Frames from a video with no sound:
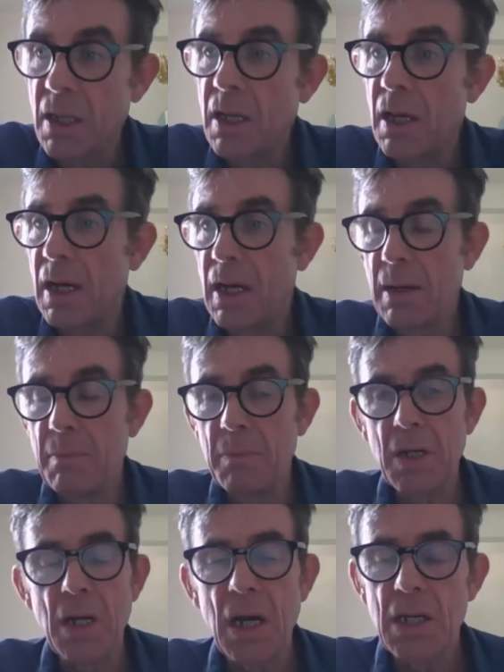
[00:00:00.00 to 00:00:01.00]

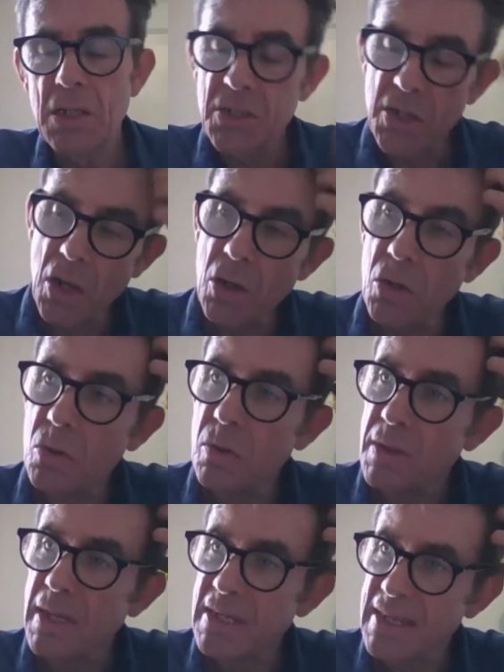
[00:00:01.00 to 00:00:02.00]
and so
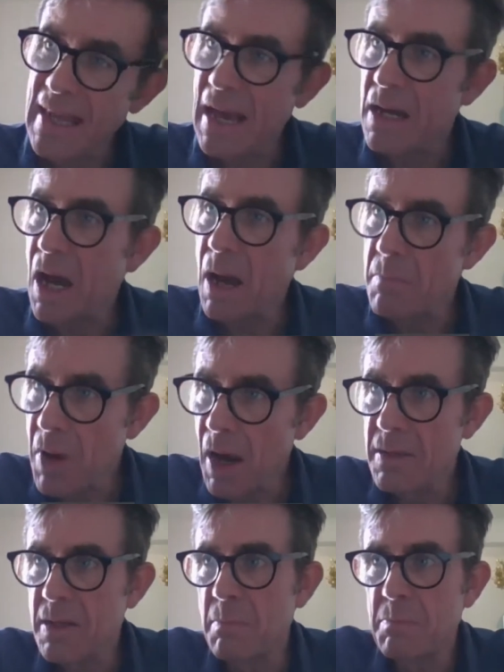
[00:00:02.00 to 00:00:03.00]
there's that.
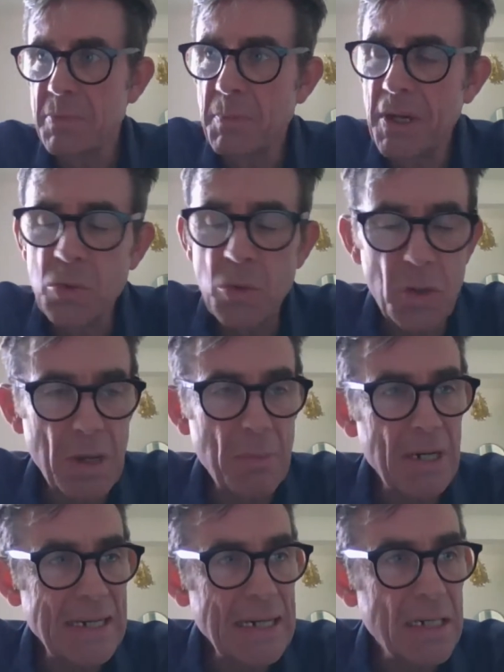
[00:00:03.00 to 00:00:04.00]
Depends what you mean by
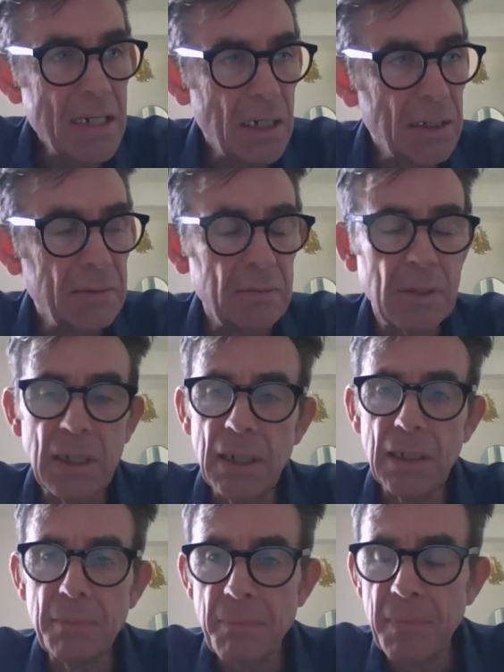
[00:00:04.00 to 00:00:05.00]
data.
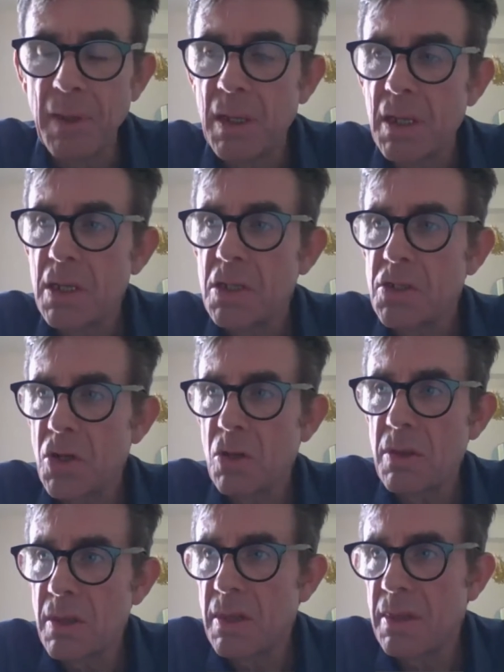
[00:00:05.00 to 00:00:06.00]
So
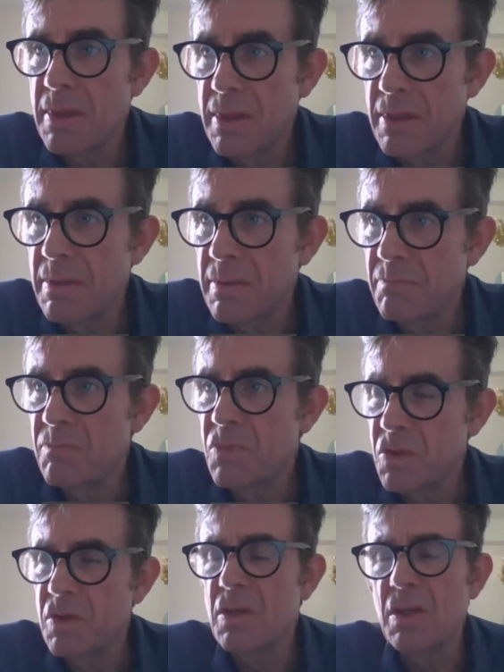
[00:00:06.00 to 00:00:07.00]

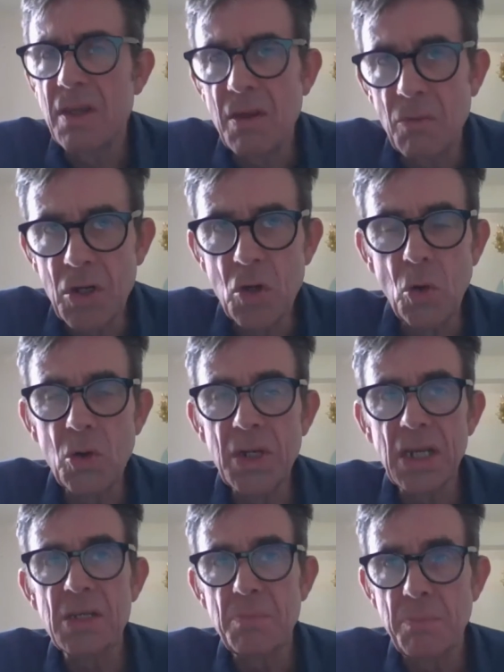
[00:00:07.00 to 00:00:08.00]
the recording
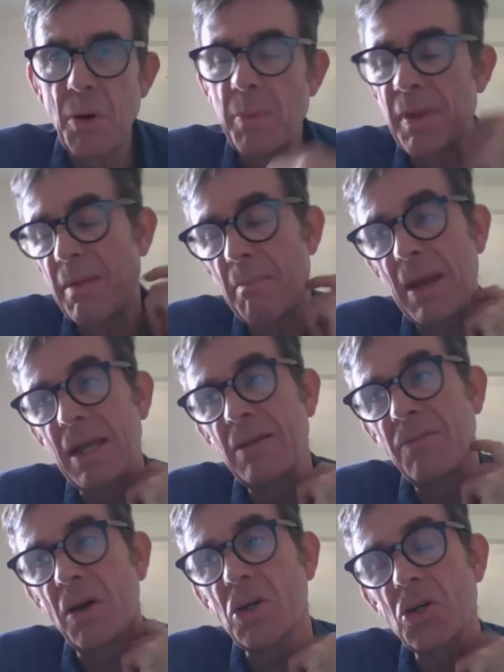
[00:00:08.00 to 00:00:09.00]
is probably the main
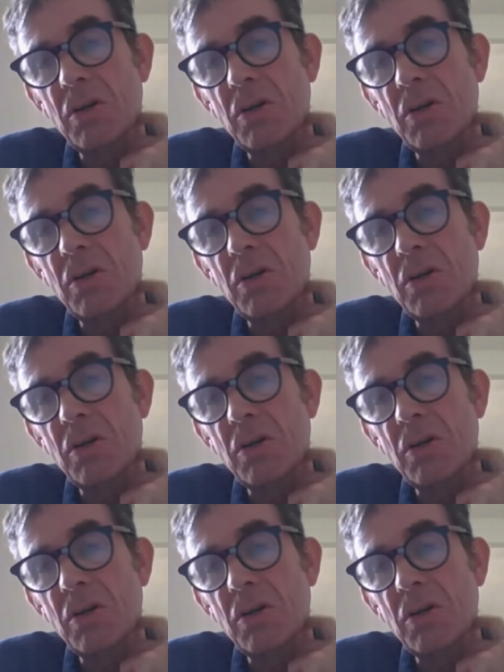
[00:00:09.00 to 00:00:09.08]
function